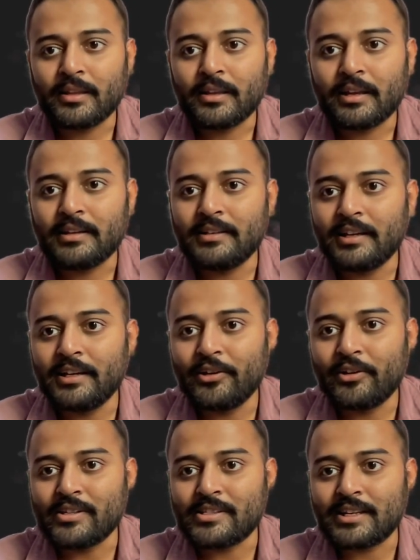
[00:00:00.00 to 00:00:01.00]
And here you
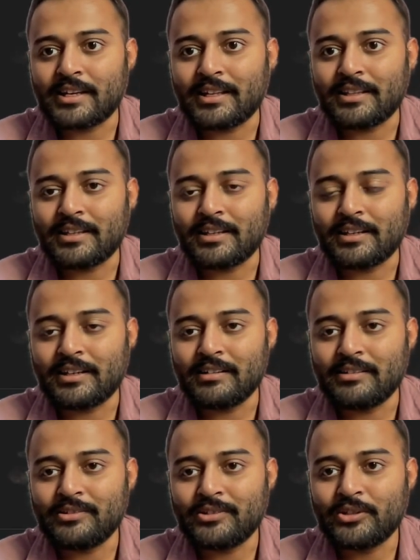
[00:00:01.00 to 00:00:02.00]
can see the
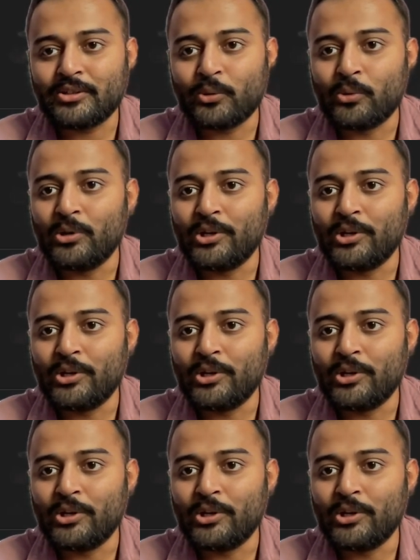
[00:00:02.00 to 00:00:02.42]
cool